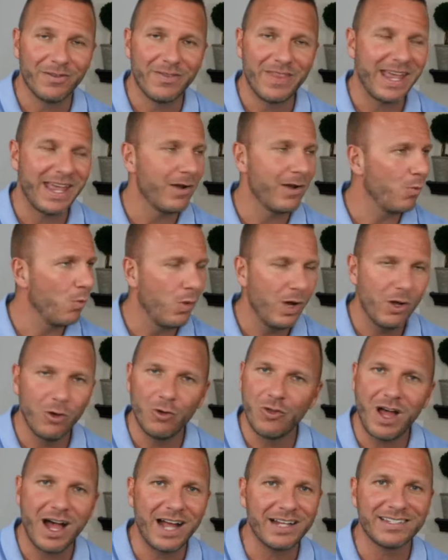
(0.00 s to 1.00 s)
They will
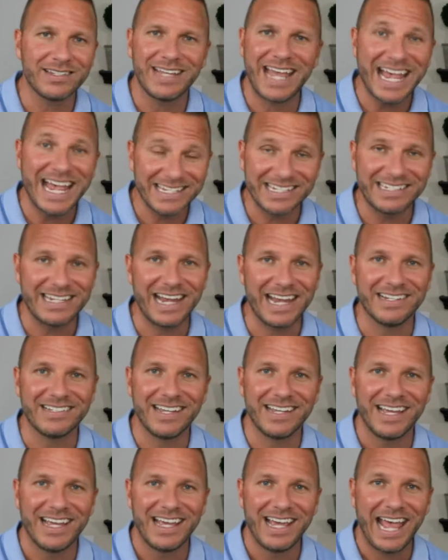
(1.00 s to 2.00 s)
not hesitate,
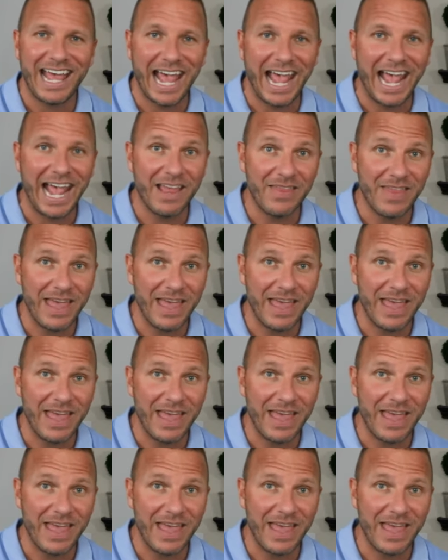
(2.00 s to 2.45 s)
and